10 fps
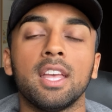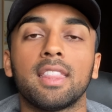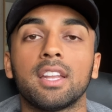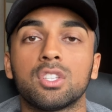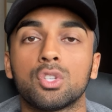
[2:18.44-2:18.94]

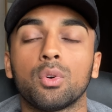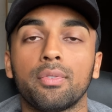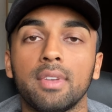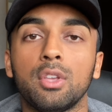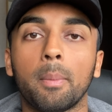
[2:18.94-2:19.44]
that does not
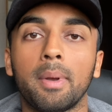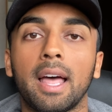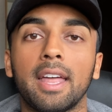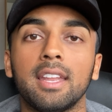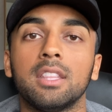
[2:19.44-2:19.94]
fit your
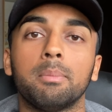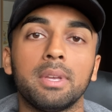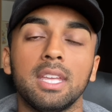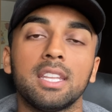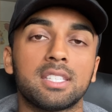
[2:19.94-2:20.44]
plan in the
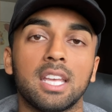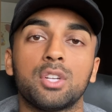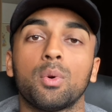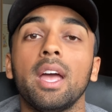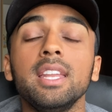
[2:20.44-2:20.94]
beginning stage
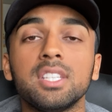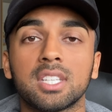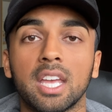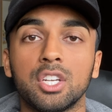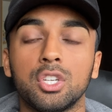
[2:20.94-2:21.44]
or any
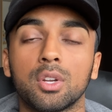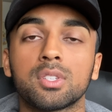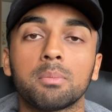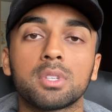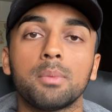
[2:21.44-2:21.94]
stage. You know,
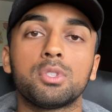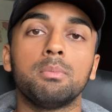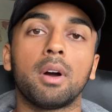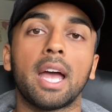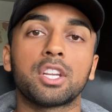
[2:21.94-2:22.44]
sometimes you
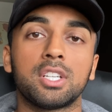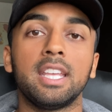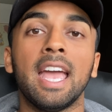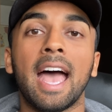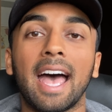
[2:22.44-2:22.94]
might
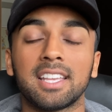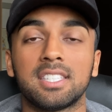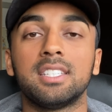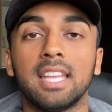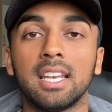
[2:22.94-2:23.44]
actually
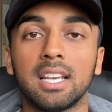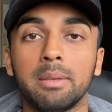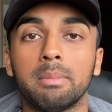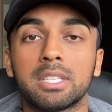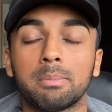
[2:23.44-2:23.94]
accidentally
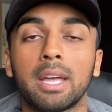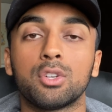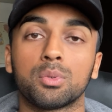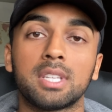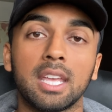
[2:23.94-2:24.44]
mismanage
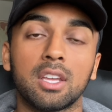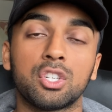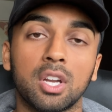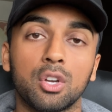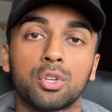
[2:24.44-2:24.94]
or take a
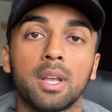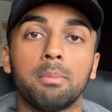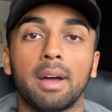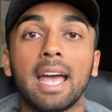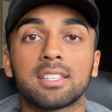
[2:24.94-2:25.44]
trade
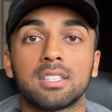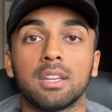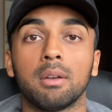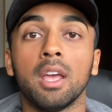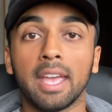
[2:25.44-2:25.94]
by
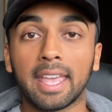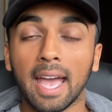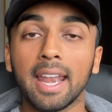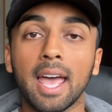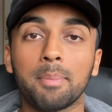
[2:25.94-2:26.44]
accident. It
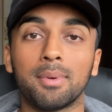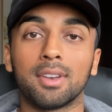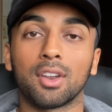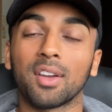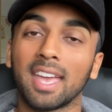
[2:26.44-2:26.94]
can
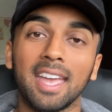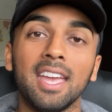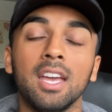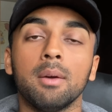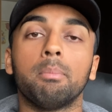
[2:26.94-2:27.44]
happen, okay?
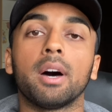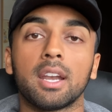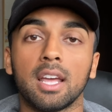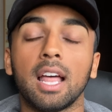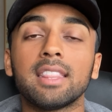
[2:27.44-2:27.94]

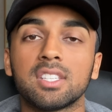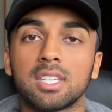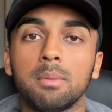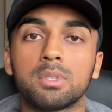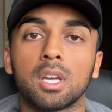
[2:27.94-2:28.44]
But at the
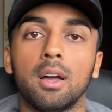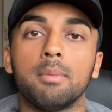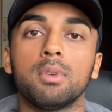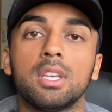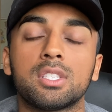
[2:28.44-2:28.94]
same
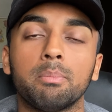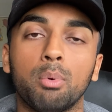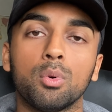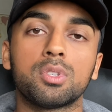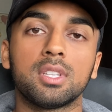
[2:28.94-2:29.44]
time, it's
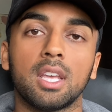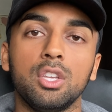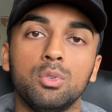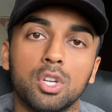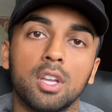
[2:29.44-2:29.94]
important that
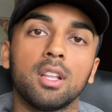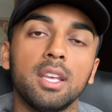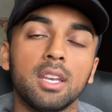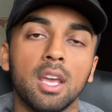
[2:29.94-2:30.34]
you journal it